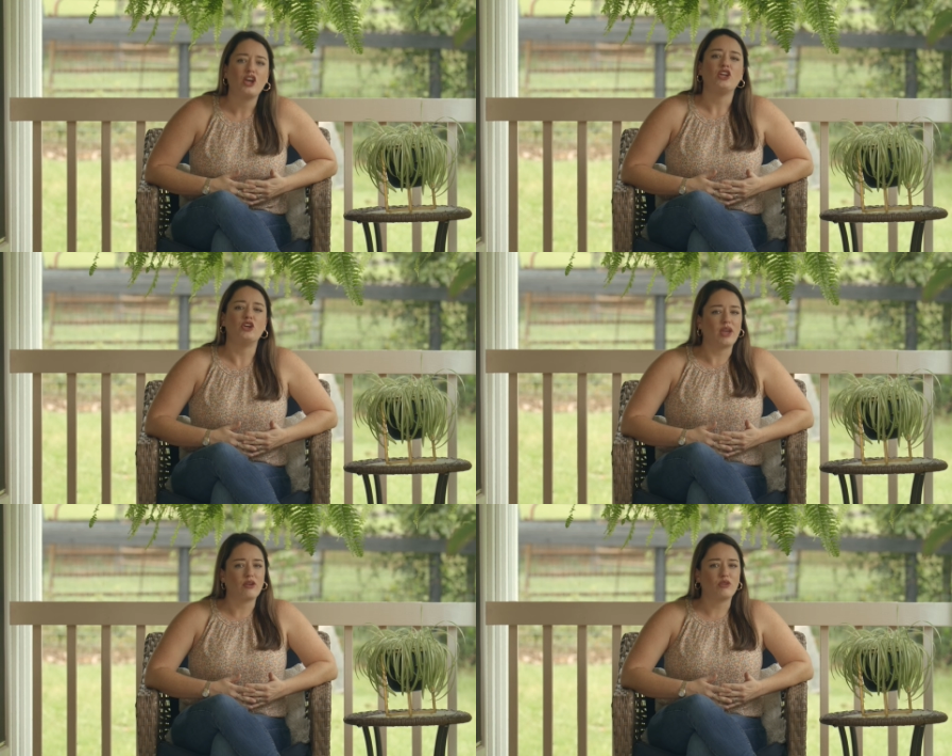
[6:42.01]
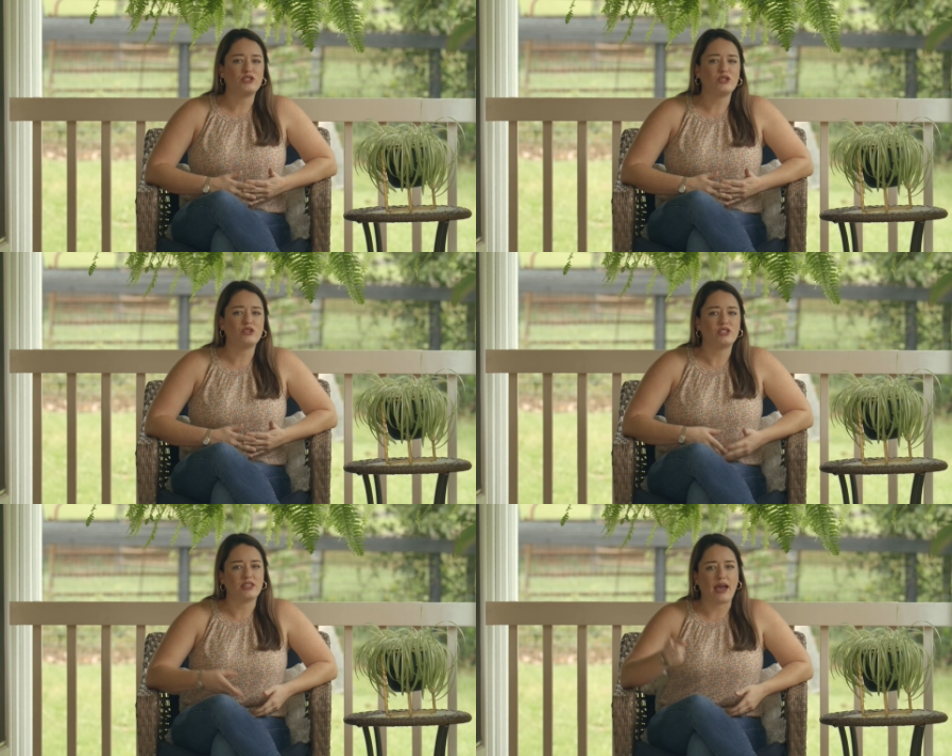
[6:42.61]
you'll get
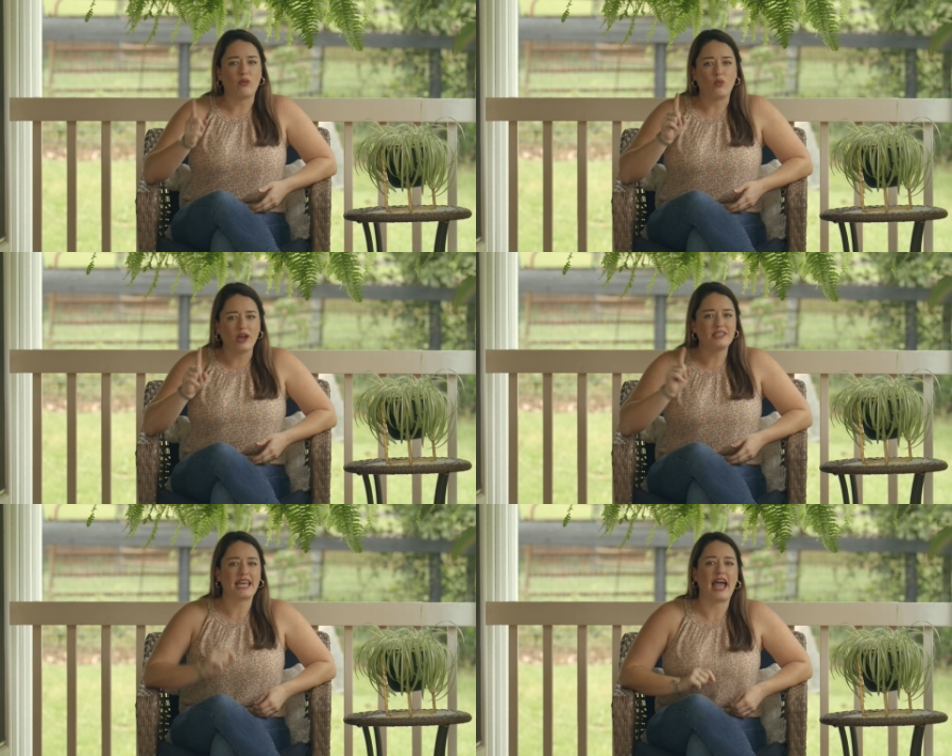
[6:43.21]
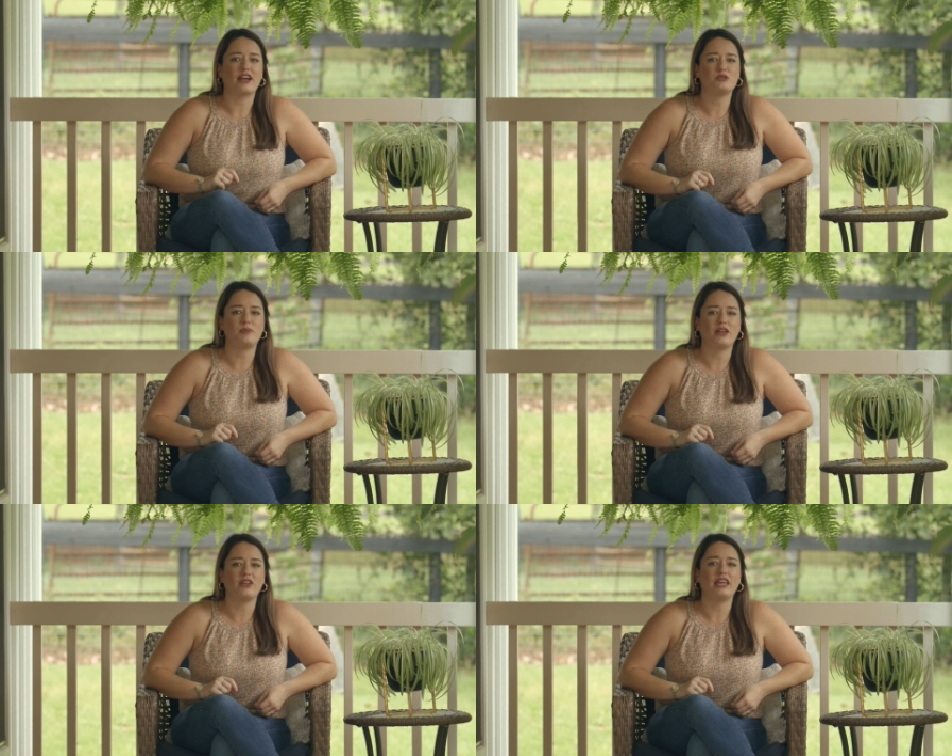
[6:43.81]
reduced to that one tax bill